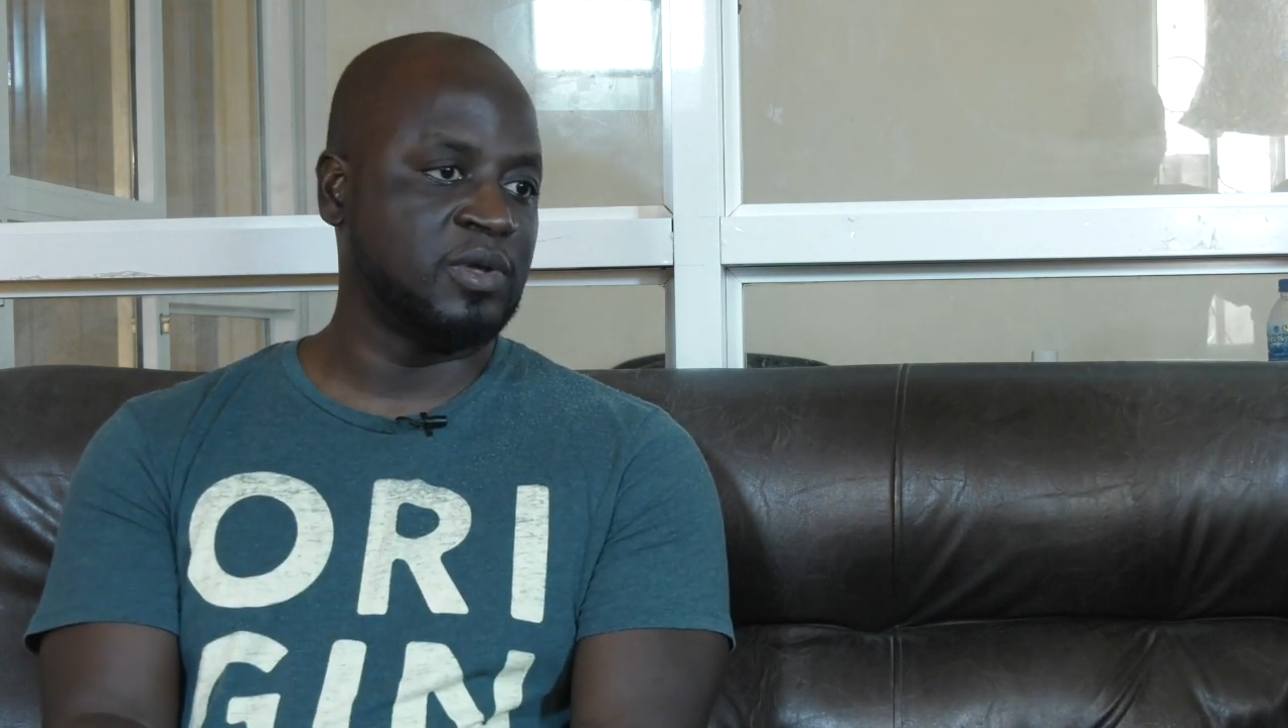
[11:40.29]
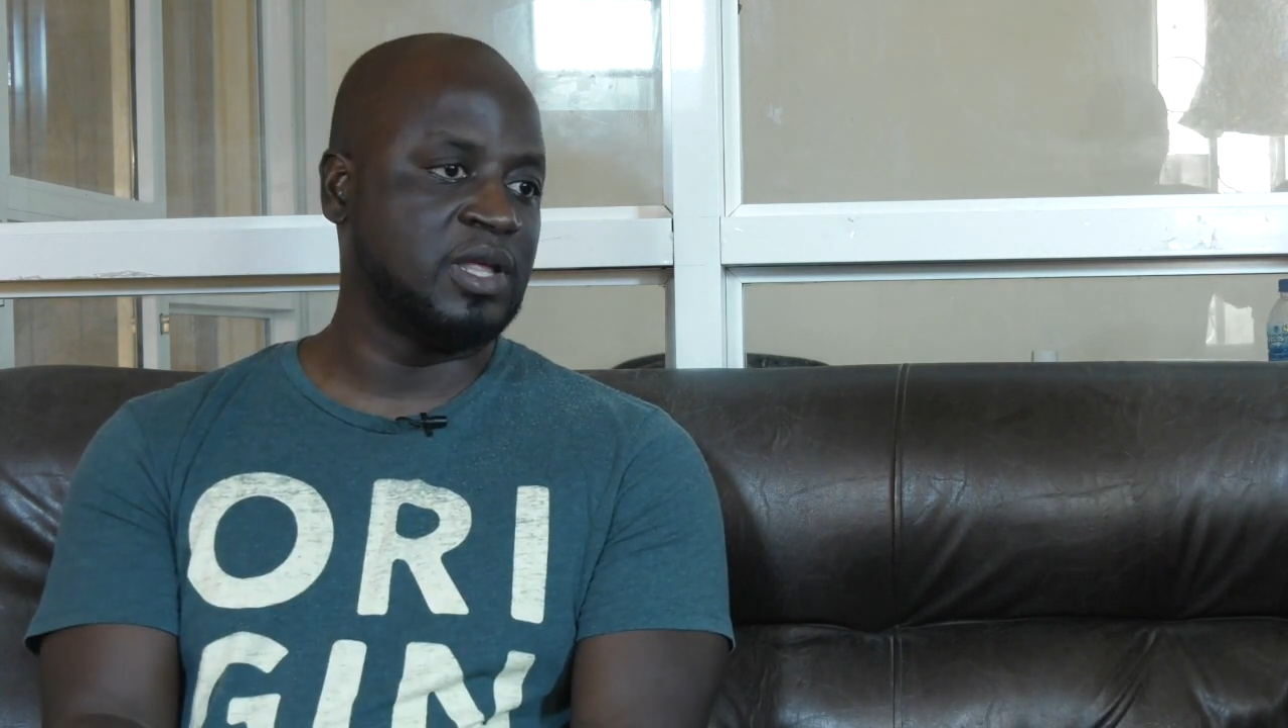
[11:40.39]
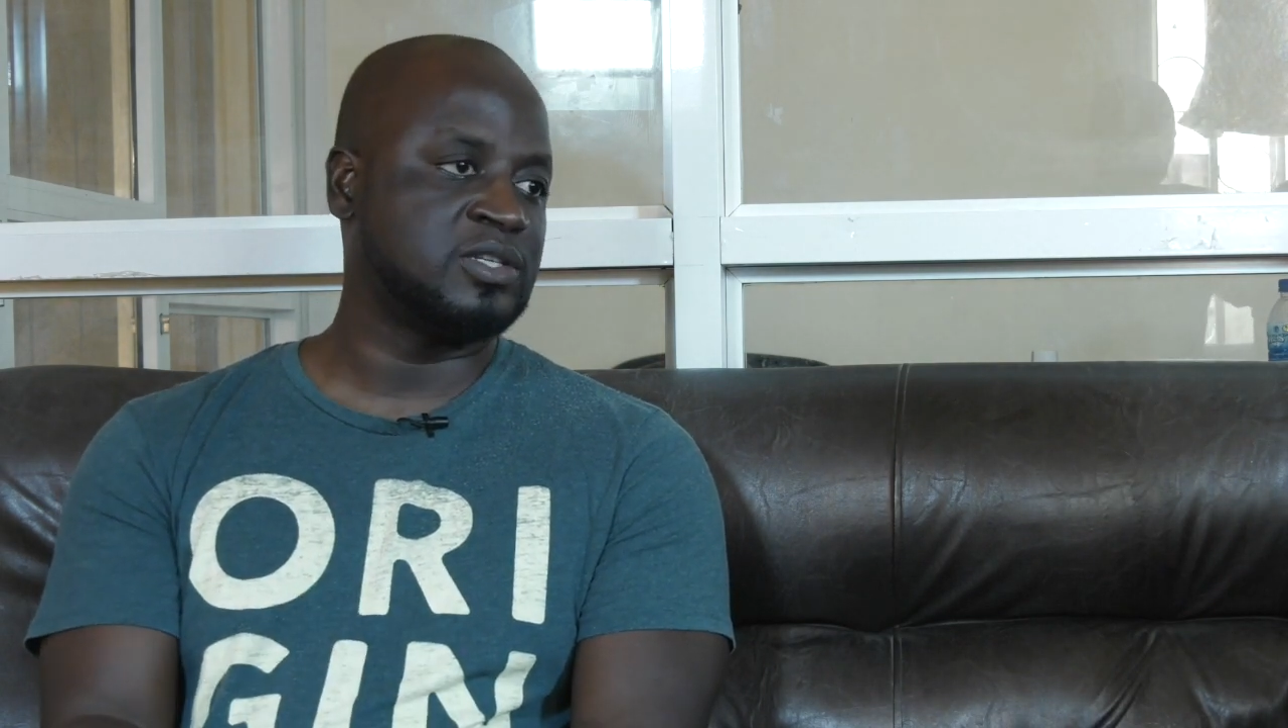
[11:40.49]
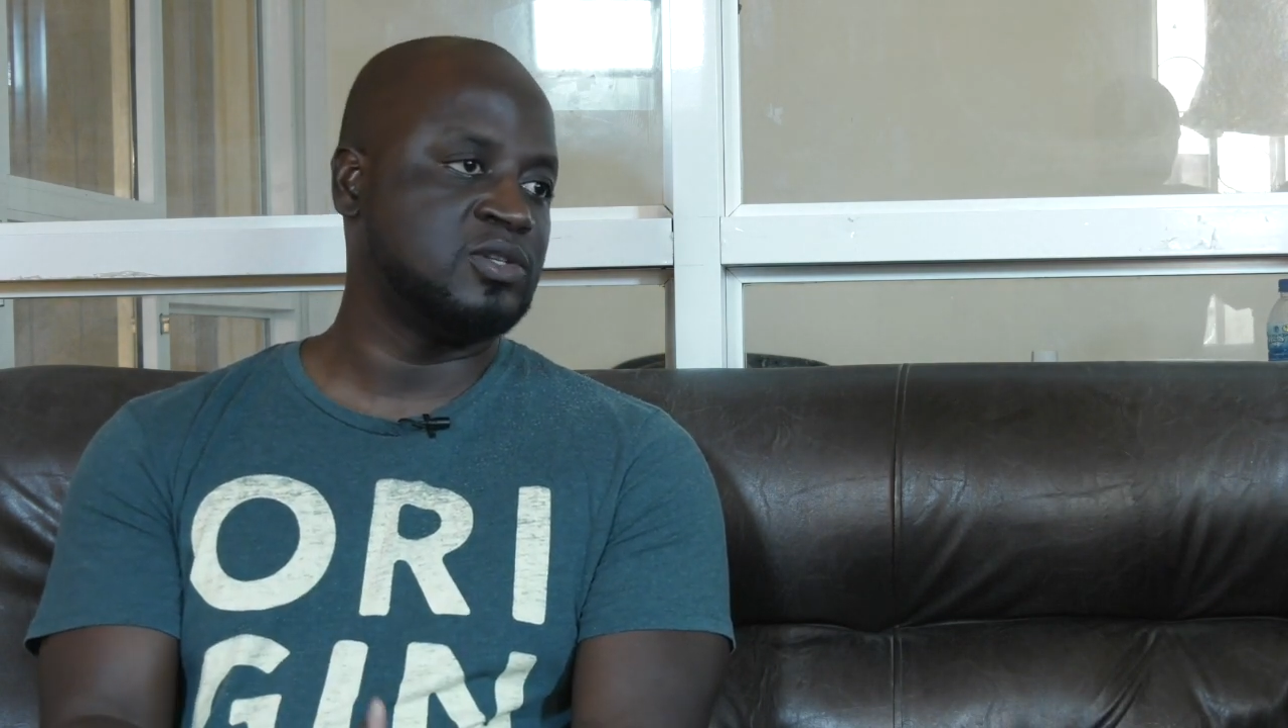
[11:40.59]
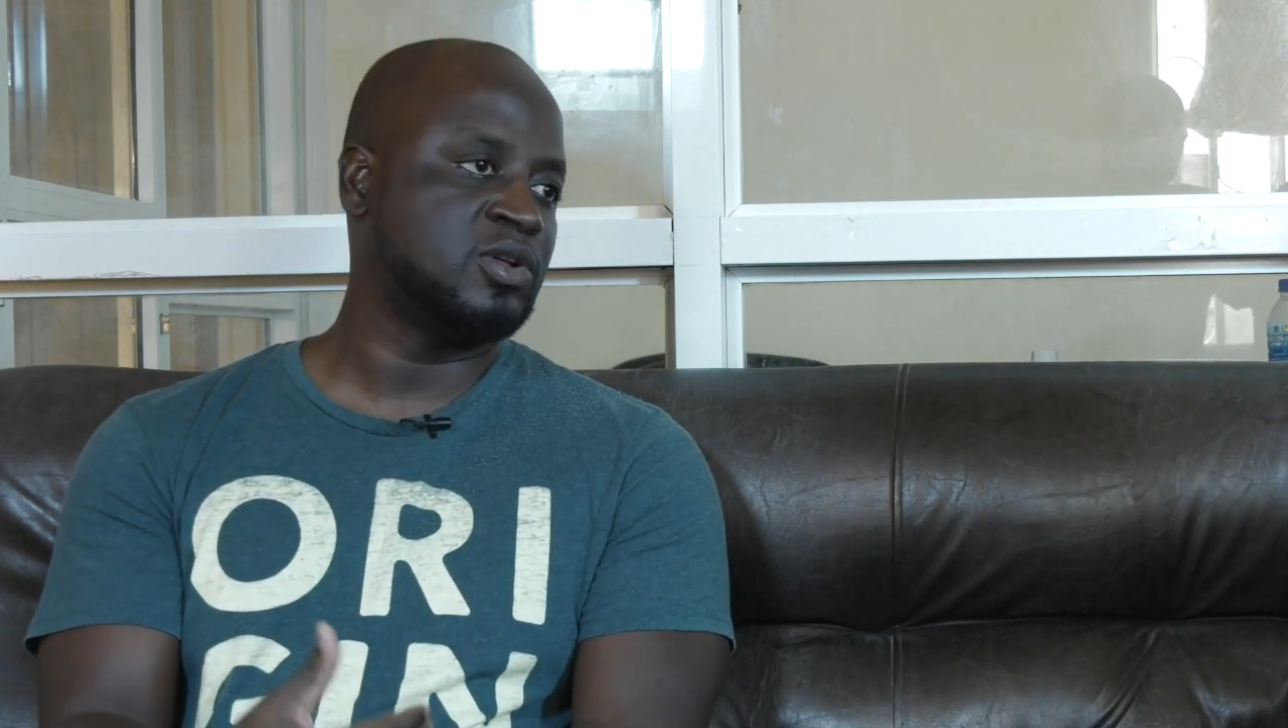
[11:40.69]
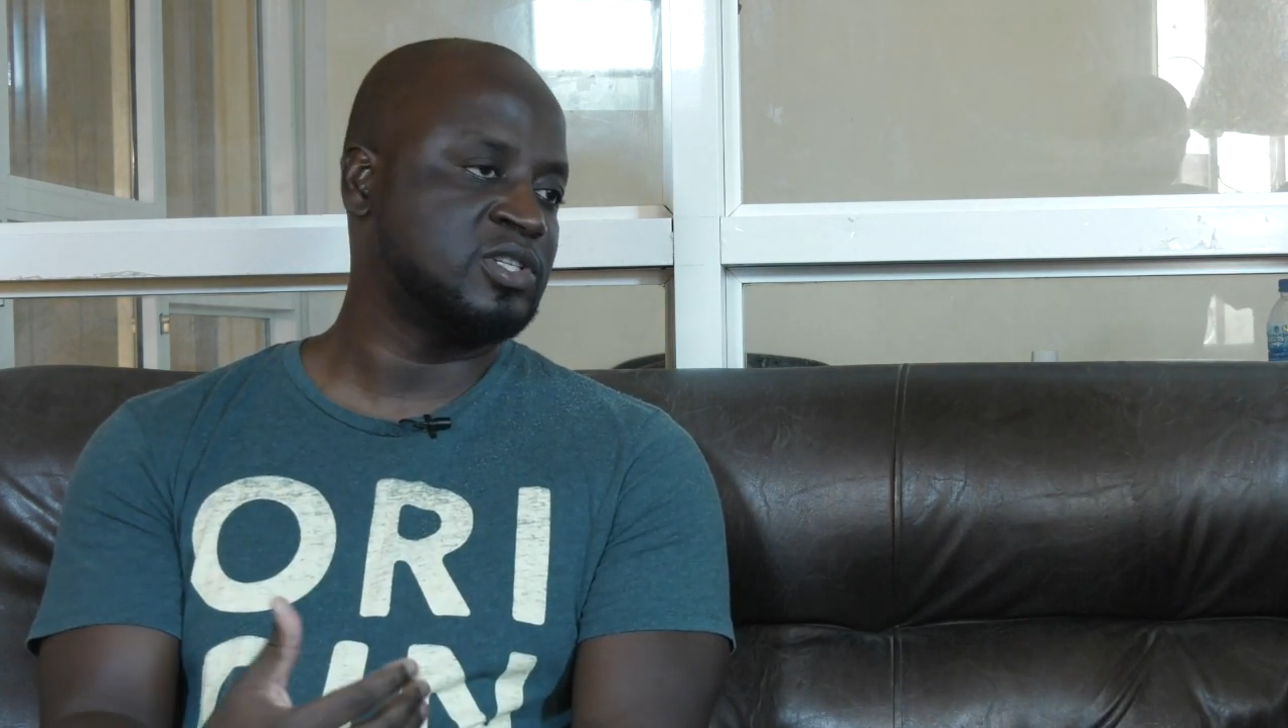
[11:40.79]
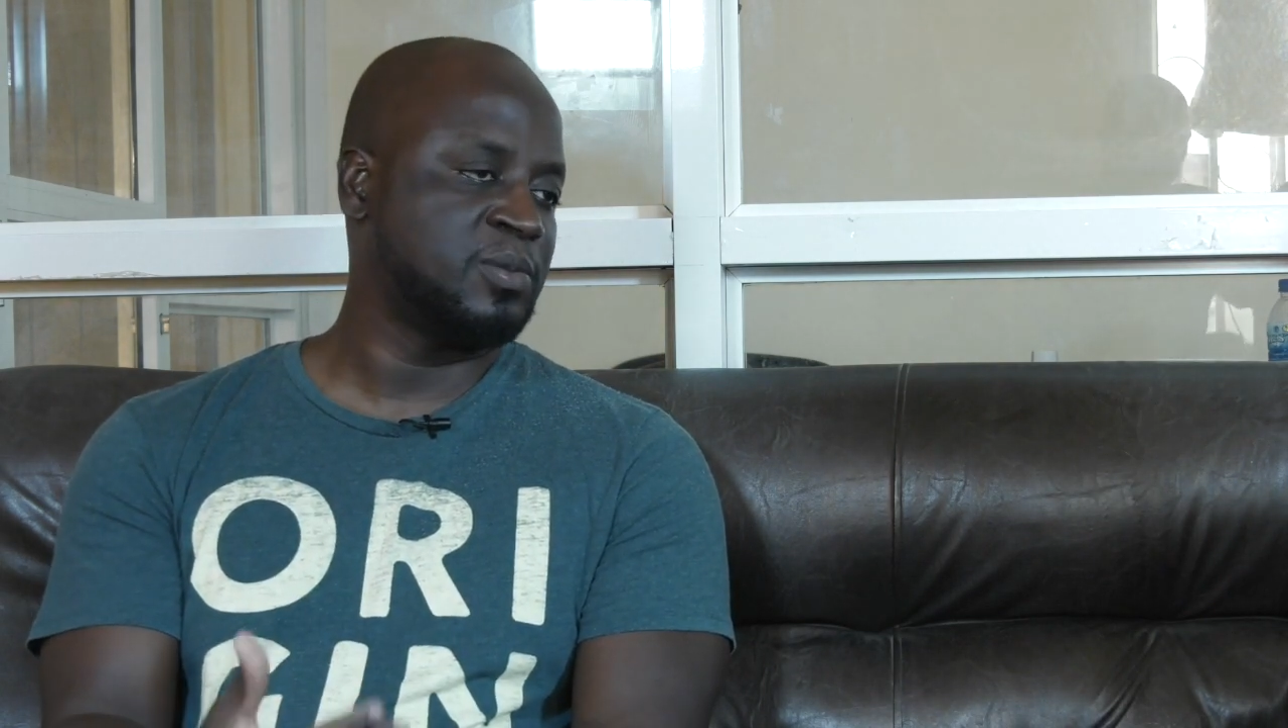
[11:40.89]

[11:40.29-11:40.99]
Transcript: it's not